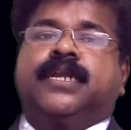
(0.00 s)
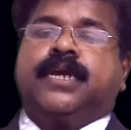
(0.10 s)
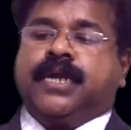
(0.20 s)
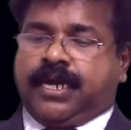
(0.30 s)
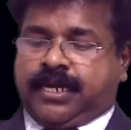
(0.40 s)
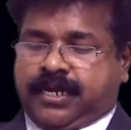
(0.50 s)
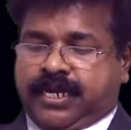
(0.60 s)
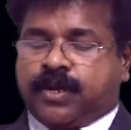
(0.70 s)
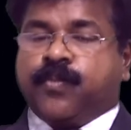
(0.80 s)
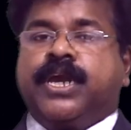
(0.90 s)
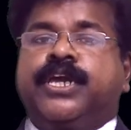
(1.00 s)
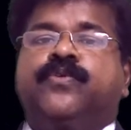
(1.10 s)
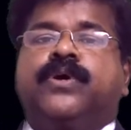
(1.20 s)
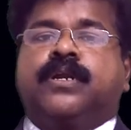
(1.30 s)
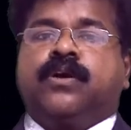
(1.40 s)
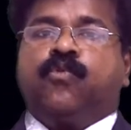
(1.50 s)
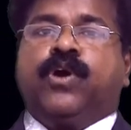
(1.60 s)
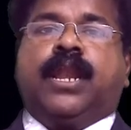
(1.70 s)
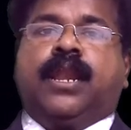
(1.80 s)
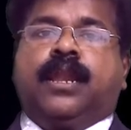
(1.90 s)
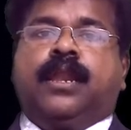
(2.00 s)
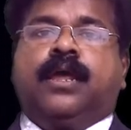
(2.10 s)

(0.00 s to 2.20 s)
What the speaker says: nearby your well,